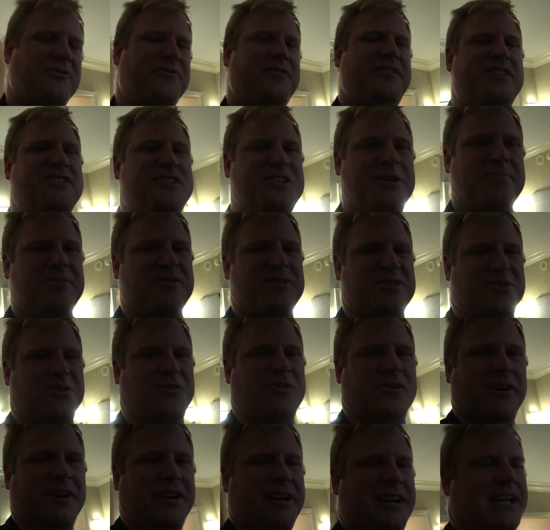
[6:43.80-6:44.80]
to finish up the
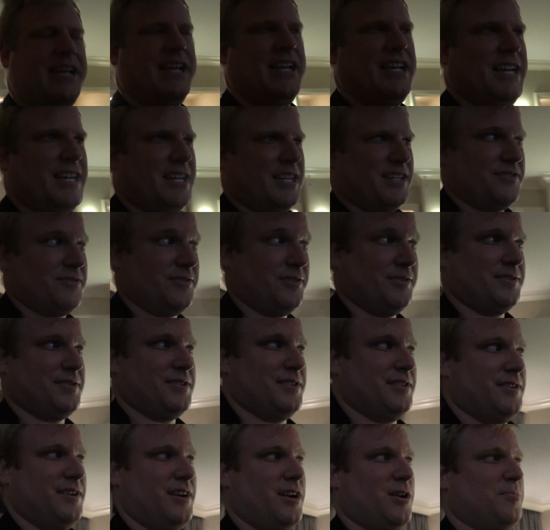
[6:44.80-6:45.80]
story, as far as
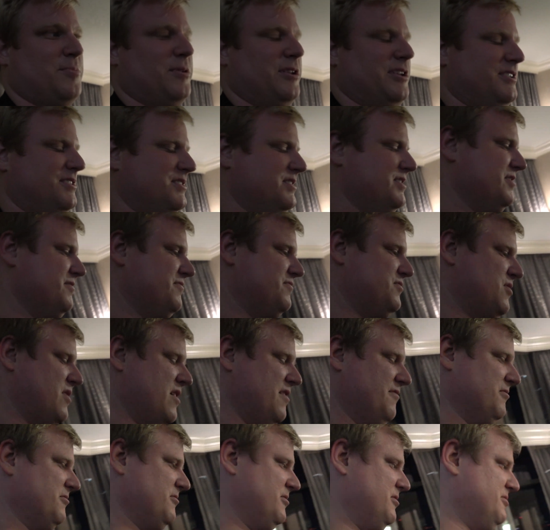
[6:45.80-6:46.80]
the airplane stuff
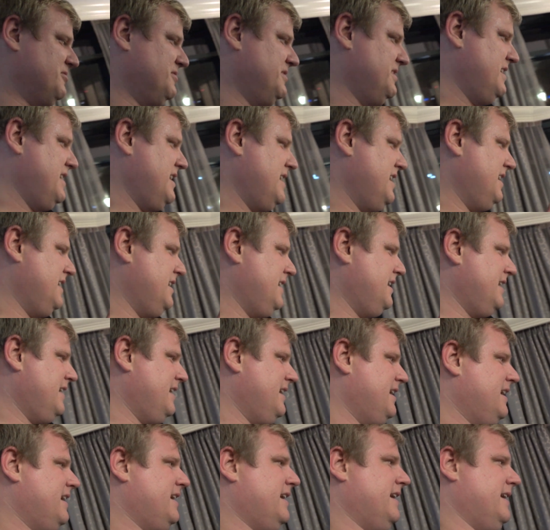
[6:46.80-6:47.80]
travel goes,
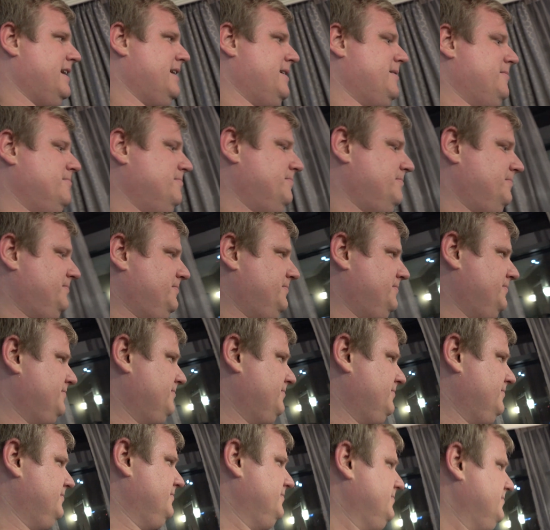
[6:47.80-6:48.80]
um,
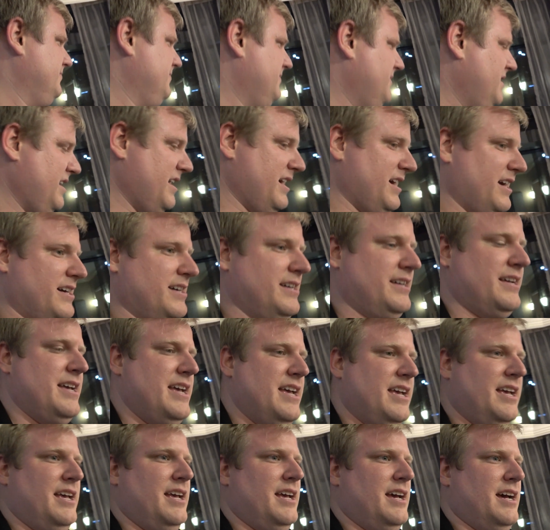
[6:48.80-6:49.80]
yeah,
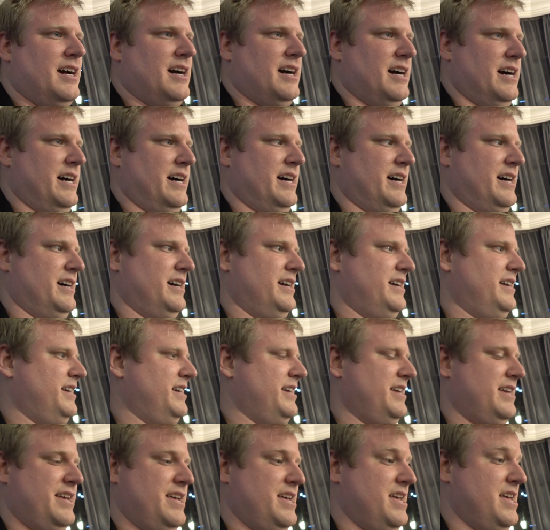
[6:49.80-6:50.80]
uh,
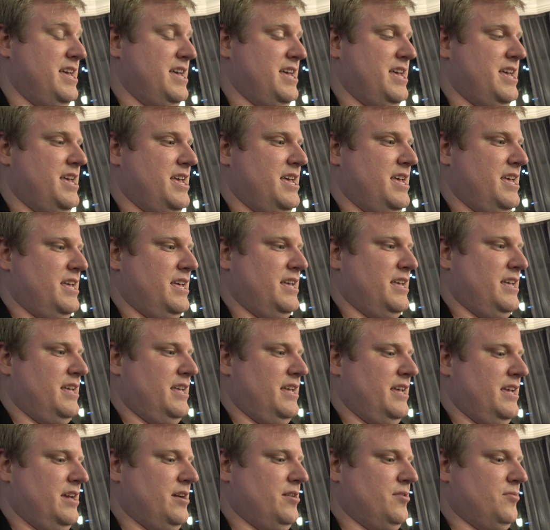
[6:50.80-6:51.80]

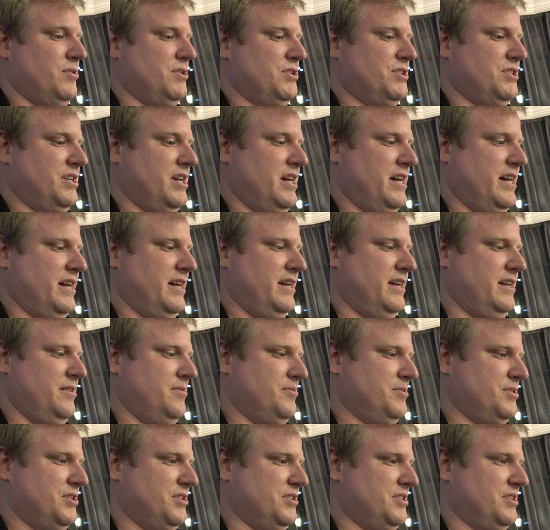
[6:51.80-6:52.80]
it was uh, it
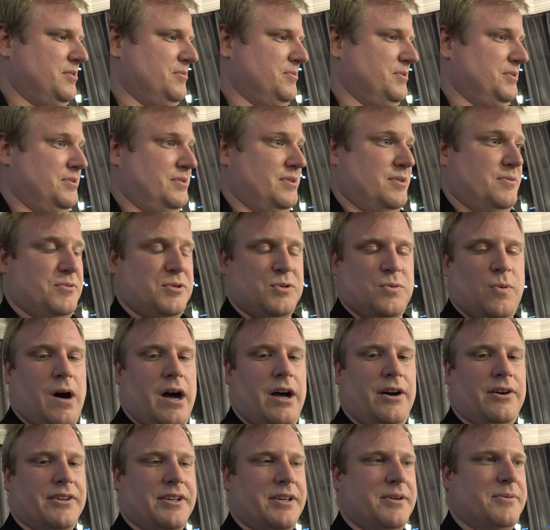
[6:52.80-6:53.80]
was just it was it was
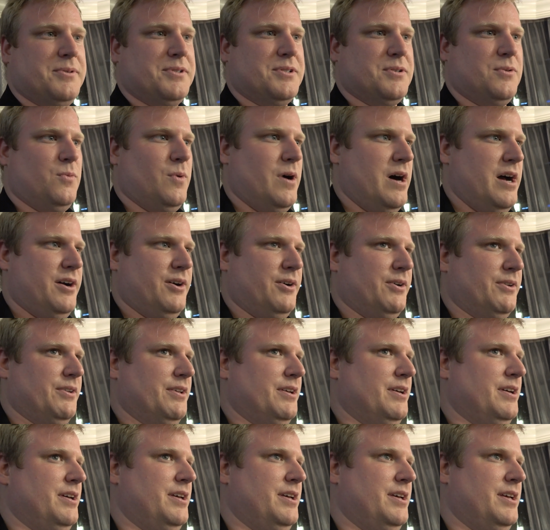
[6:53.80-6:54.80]
wild. It was a wild